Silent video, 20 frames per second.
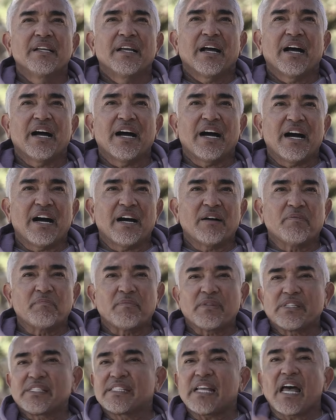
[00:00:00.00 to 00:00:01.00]

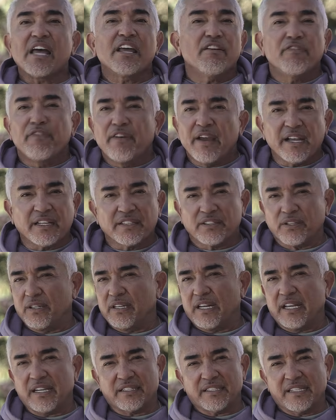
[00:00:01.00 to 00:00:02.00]
side effect, or
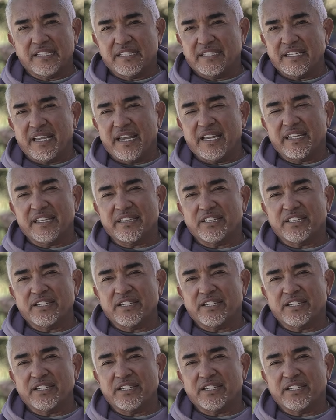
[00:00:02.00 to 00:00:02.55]
like they say